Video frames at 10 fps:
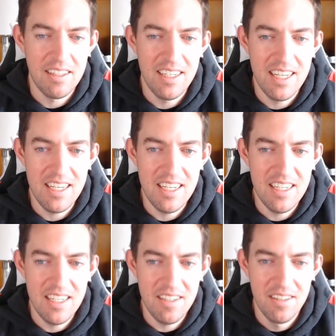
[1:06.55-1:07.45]

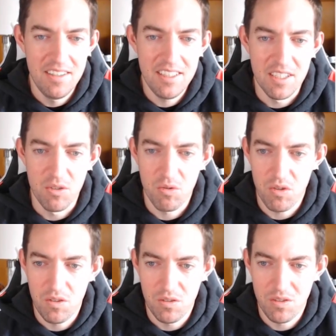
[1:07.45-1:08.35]
He
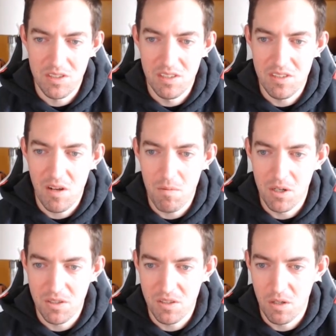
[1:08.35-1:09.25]
controls
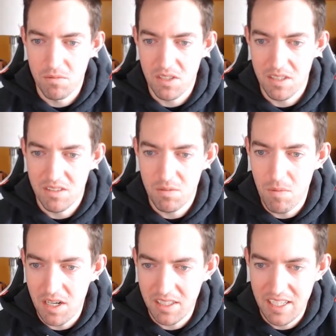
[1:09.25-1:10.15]
Saltmarsh in terms of
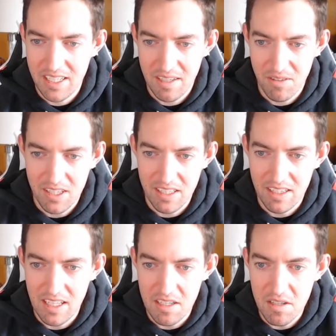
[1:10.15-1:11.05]
smuggling and everything
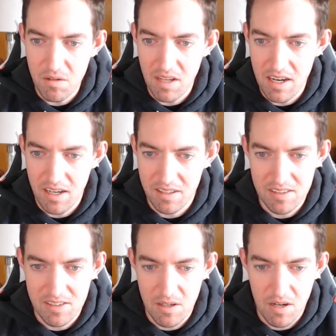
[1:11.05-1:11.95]
that they do there.
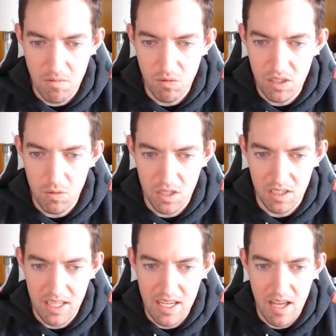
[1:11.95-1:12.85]
And so I really wanted
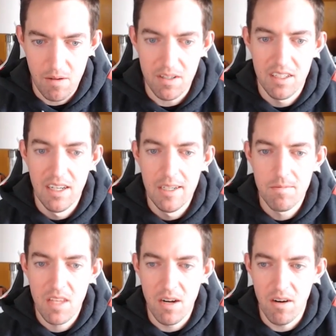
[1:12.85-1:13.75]
to lay out,
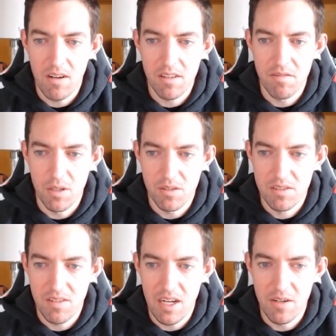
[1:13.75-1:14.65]
here are all the
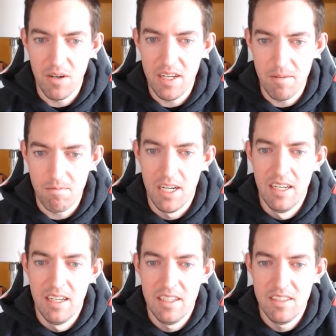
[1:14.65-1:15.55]
folks under him.
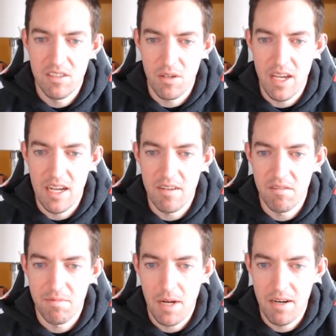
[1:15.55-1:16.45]
So you
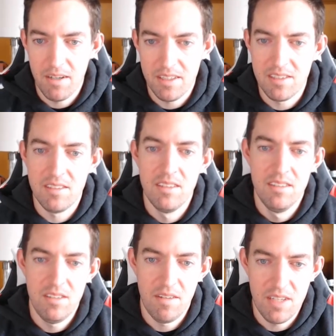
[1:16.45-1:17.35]
have
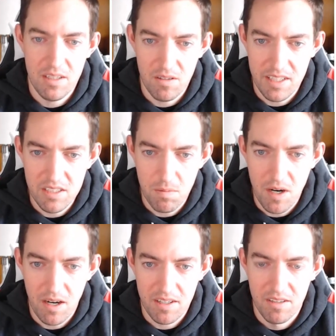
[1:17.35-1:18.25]
pirates, you have Dr.
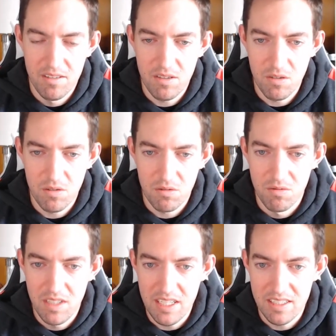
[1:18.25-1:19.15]
Lacebark, who
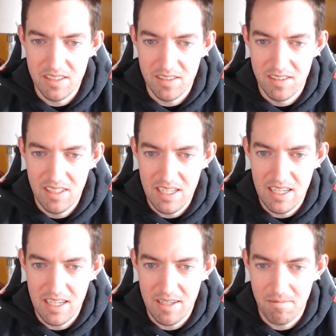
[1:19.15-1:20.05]
is
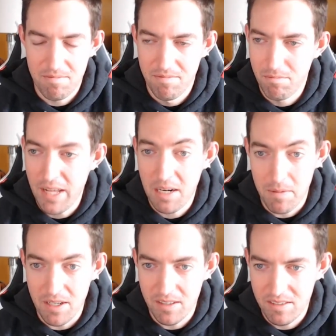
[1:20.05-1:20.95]

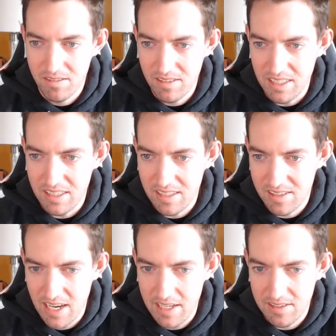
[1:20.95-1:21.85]
Blackbeard in
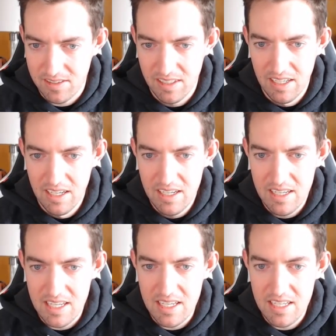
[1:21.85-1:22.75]
this case.
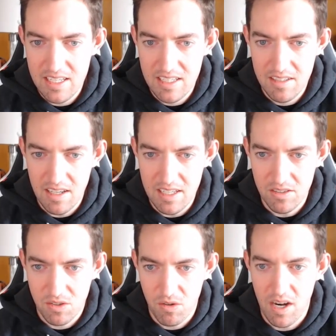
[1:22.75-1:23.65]
He
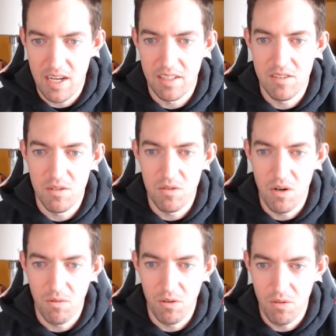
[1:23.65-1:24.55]
is trying to
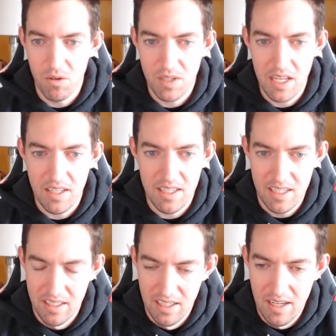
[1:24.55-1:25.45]
overthrow
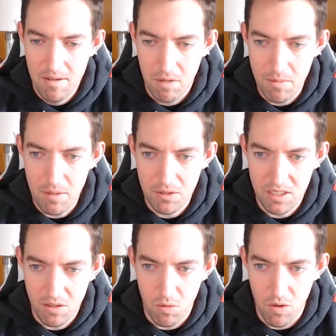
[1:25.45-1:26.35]
Gellin. But I'm able
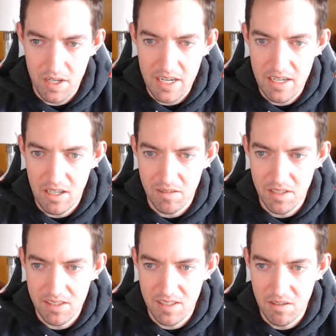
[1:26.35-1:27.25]
to coordinate all of
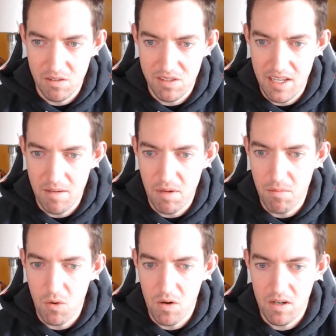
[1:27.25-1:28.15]
this and understand a bit
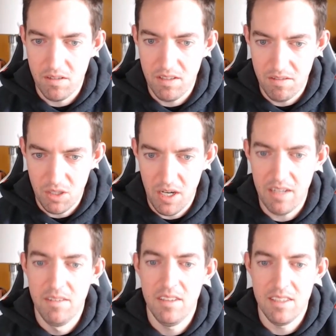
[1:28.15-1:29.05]
more of,
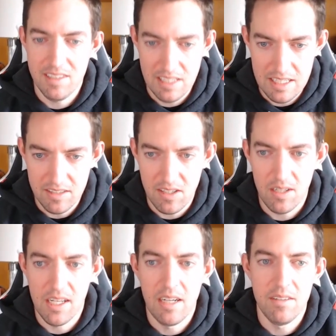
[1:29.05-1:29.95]
okay, let's lay this
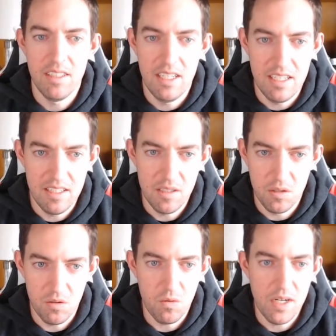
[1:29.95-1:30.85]
all out in a
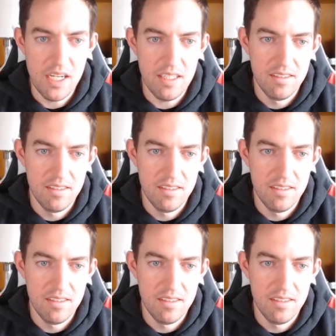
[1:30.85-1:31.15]
digital way.